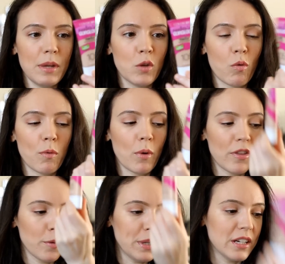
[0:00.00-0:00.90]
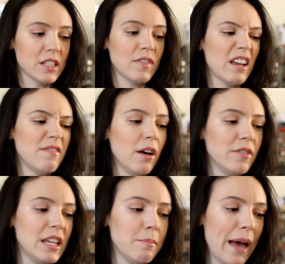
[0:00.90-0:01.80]
in the warmer weather because of that
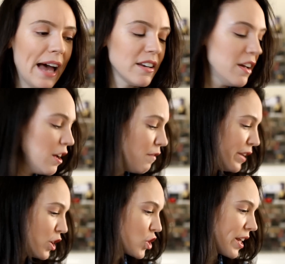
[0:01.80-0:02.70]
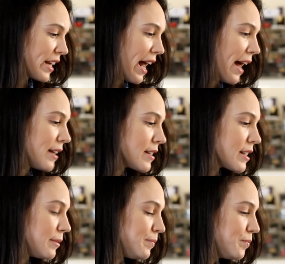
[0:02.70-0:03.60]
velvety matte finish that it
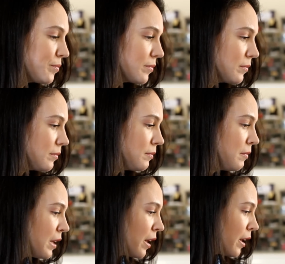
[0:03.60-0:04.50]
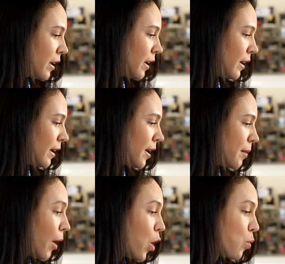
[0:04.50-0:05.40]
has.
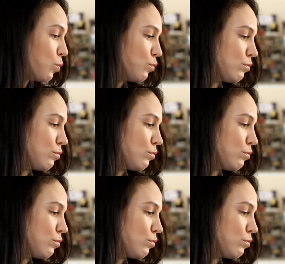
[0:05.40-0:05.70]
Um, oh,